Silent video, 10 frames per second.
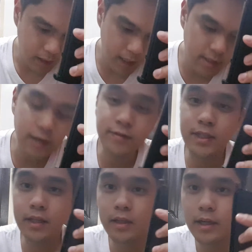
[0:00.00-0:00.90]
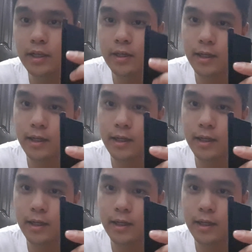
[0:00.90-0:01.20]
As I've said earlier,